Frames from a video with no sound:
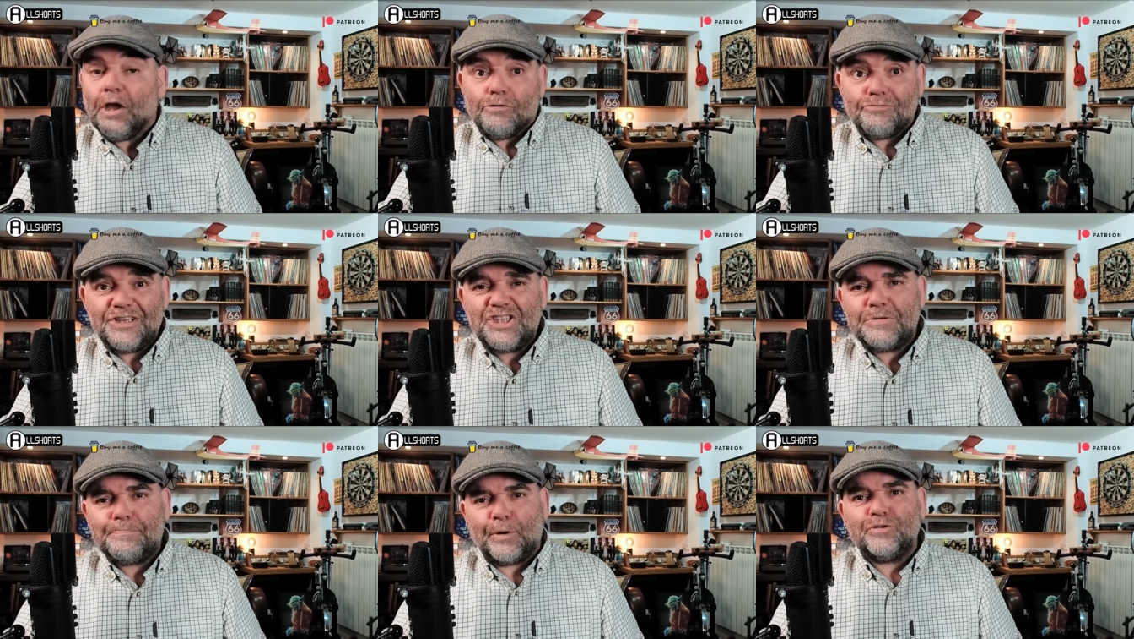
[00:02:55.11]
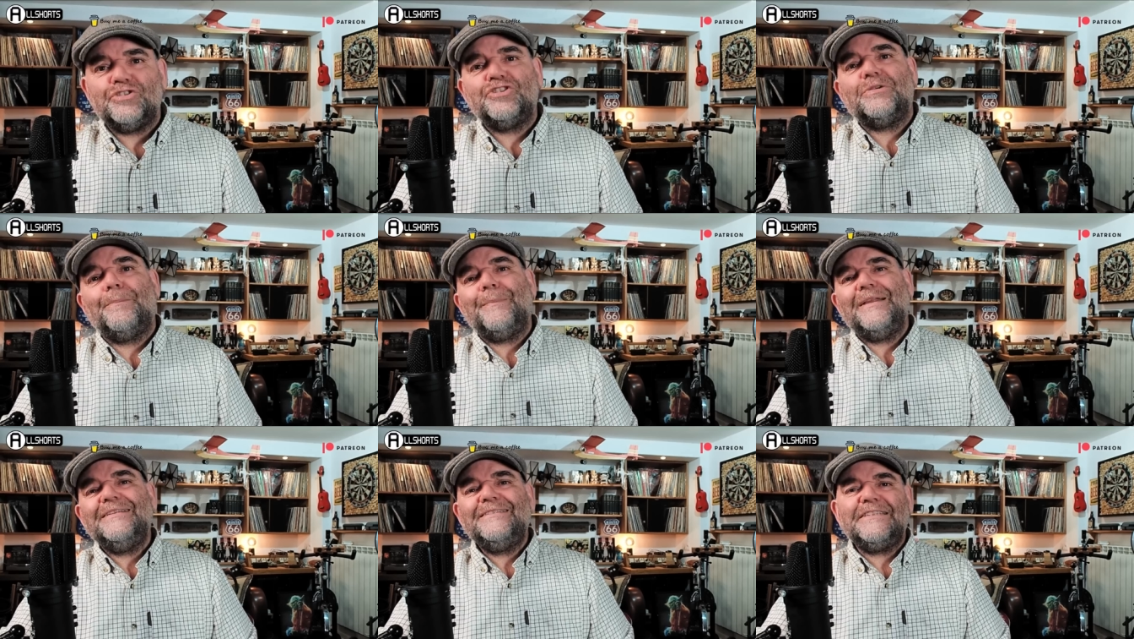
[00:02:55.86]

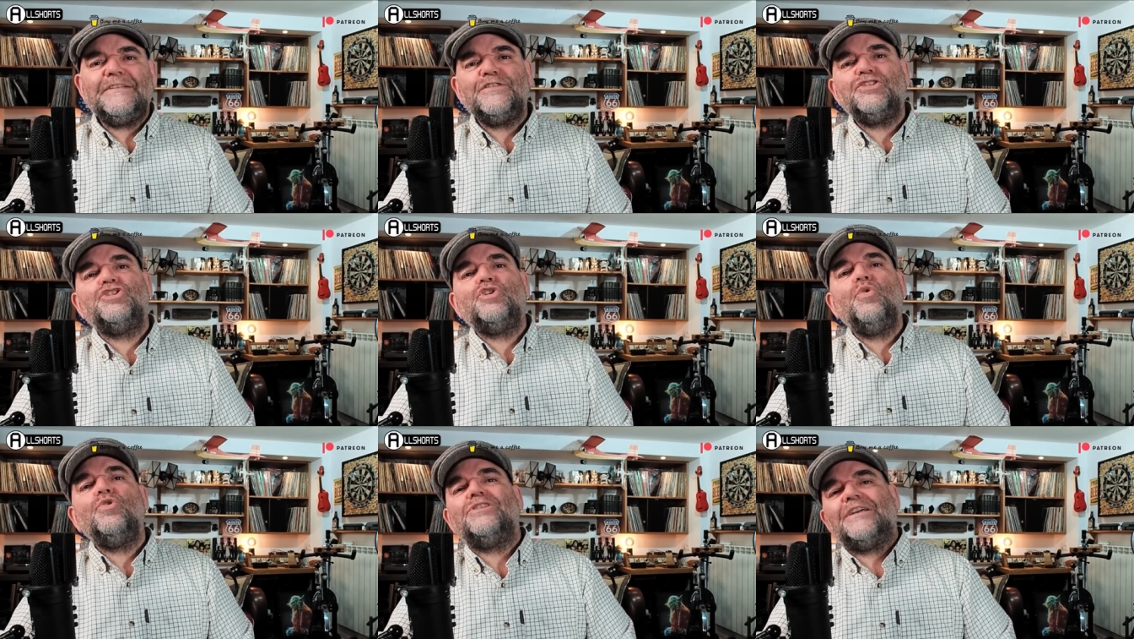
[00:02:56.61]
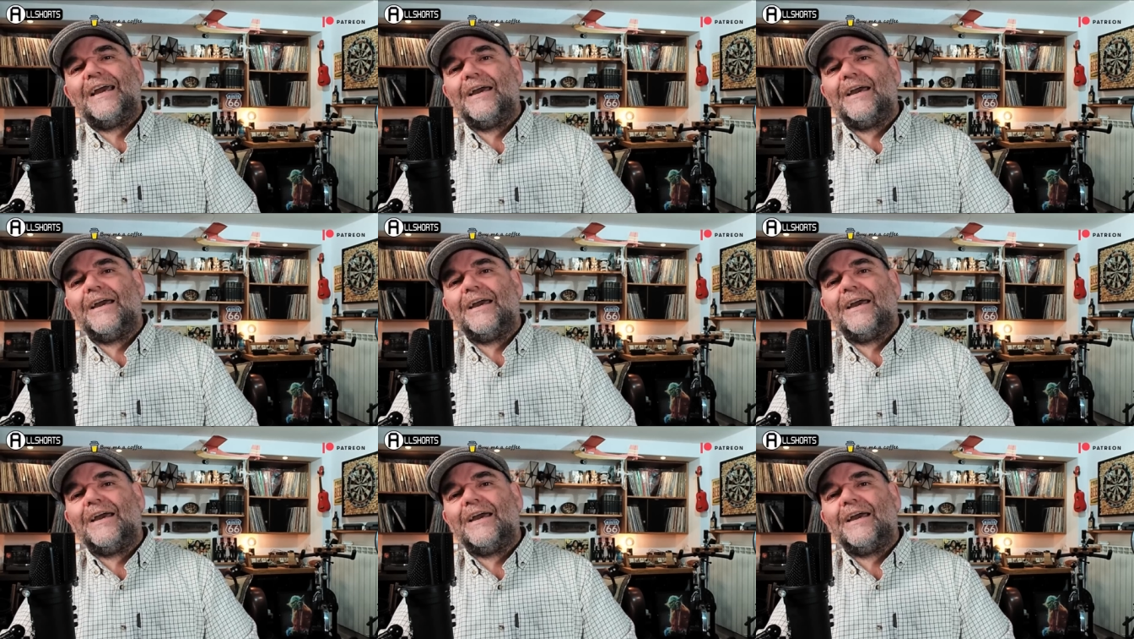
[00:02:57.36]
responsibility for sorting